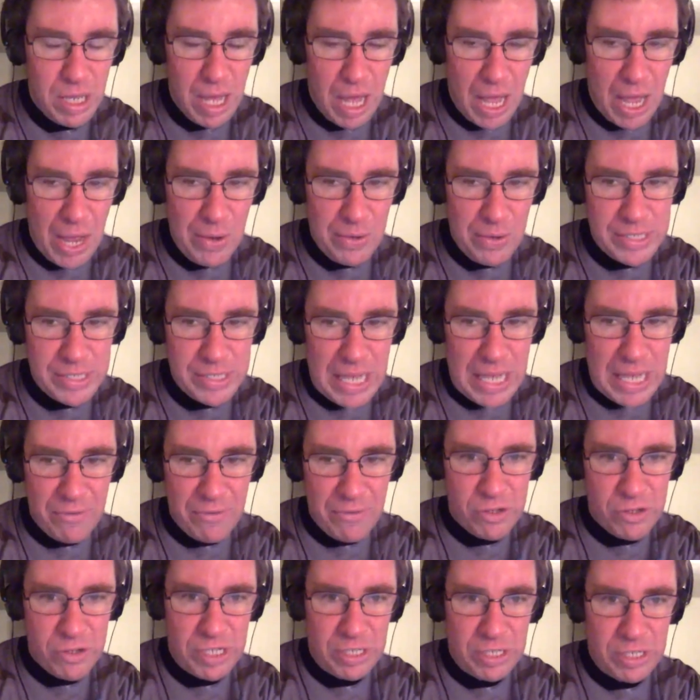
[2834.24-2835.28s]
I was
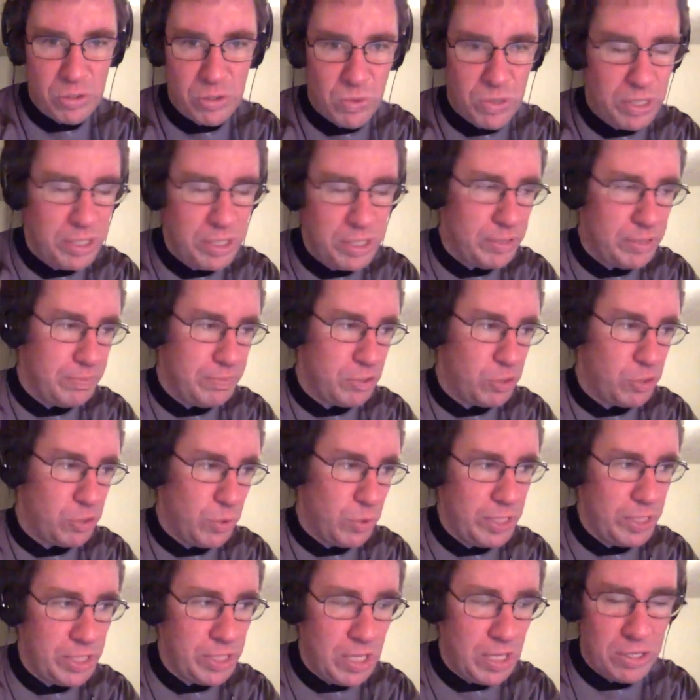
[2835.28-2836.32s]
averaging
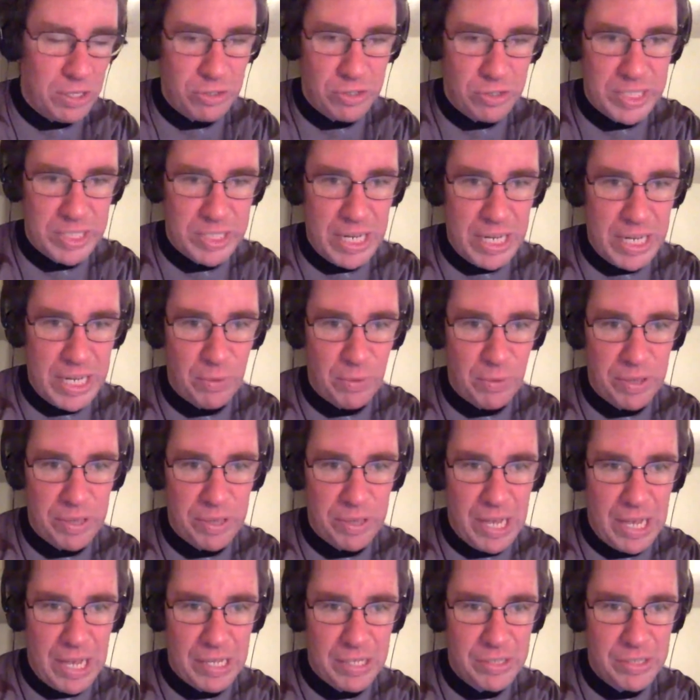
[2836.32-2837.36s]
$20 a night with
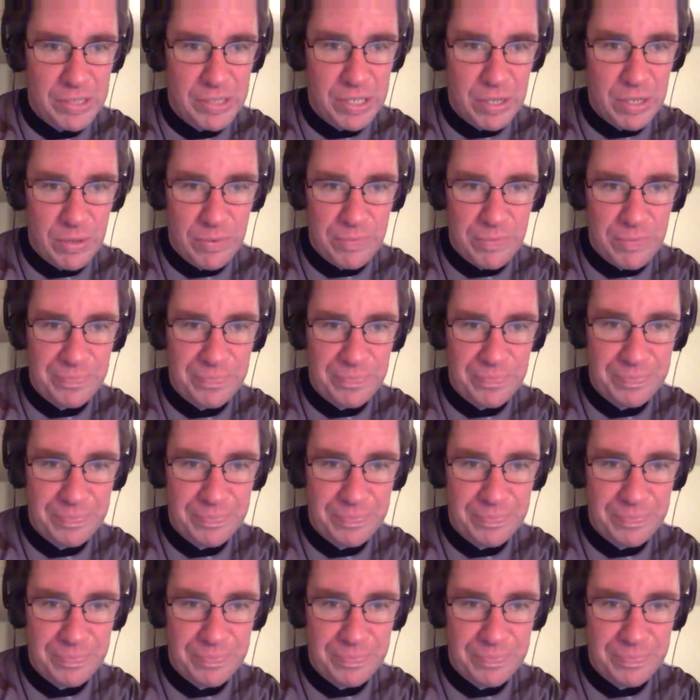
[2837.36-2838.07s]
that. So.